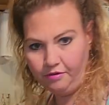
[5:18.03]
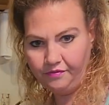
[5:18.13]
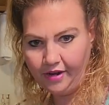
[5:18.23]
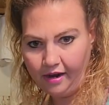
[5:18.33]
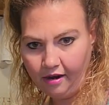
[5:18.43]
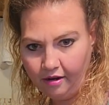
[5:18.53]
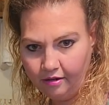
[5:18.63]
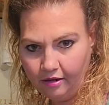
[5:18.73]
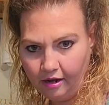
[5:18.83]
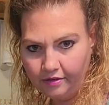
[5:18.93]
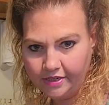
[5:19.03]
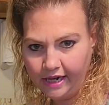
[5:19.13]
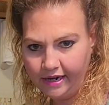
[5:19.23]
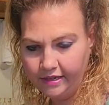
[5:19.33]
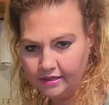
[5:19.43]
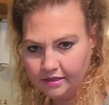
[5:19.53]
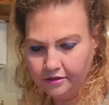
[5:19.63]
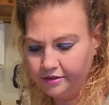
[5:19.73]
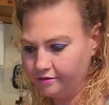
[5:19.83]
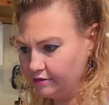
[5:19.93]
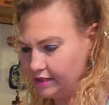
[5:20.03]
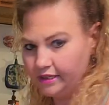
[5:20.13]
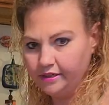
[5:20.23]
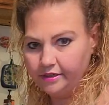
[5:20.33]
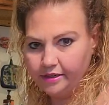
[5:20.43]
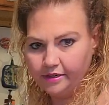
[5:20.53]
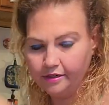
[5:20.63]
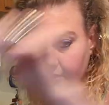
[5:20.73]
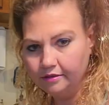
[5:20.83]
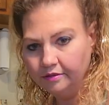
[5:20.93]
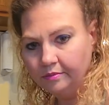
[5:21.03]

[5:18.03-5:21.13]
we've got all sides glued. See here.